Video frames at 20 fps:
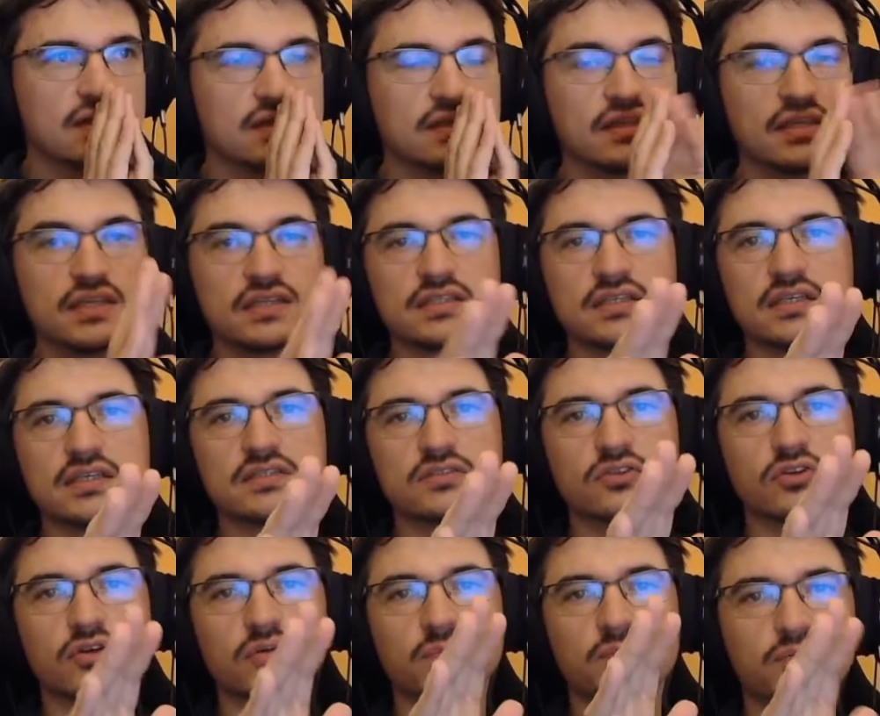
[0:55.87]
This is
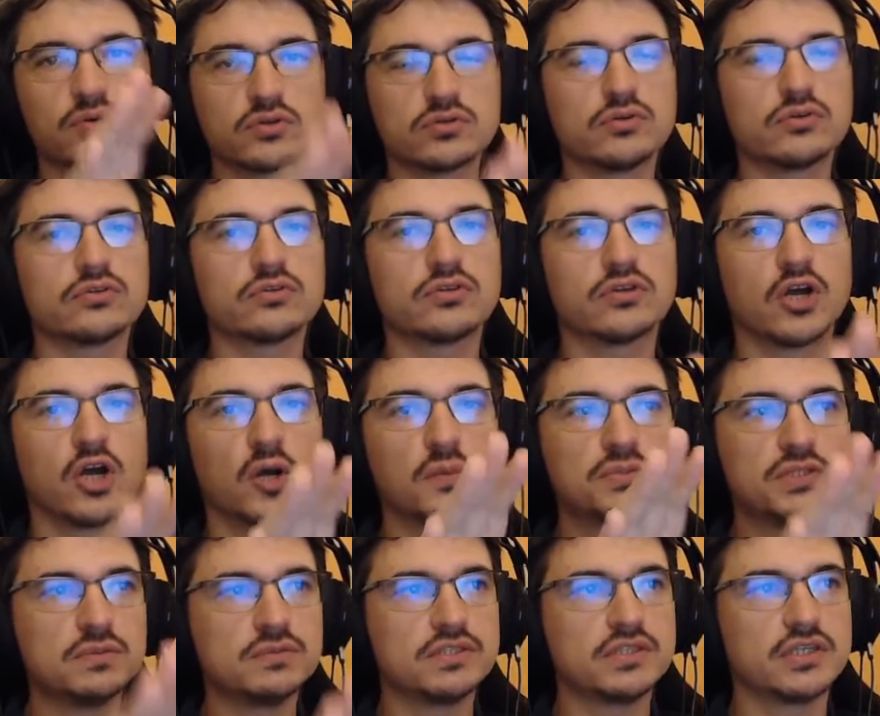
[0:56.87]
the product
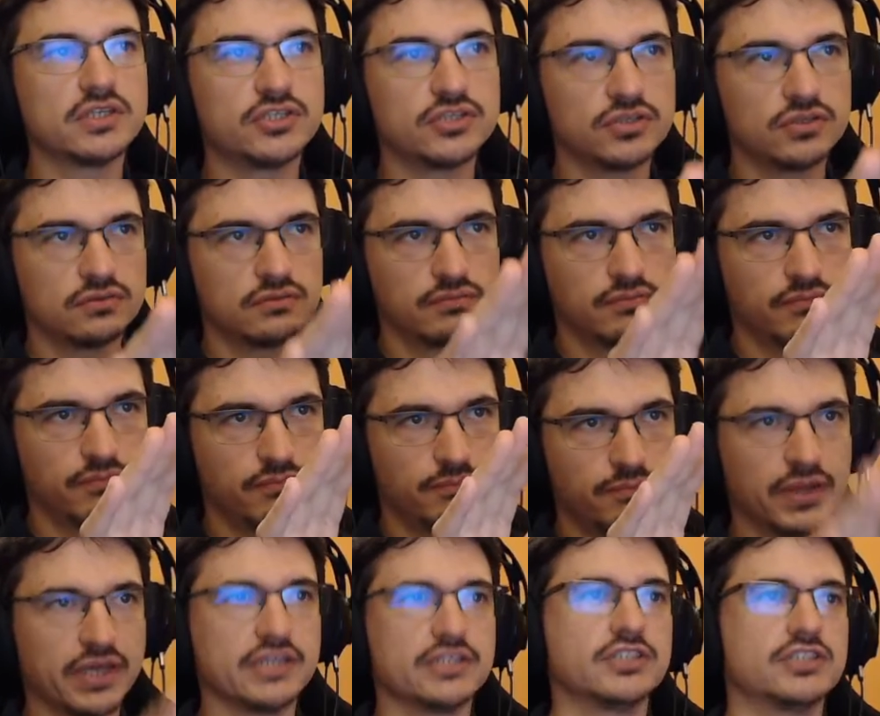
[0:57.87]
optimization
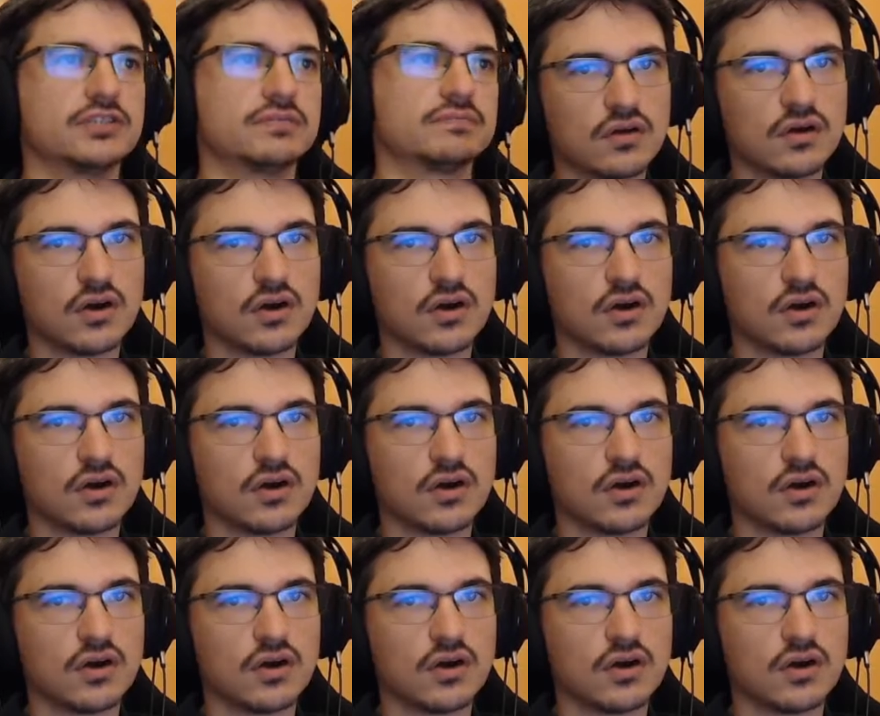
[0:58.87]
page.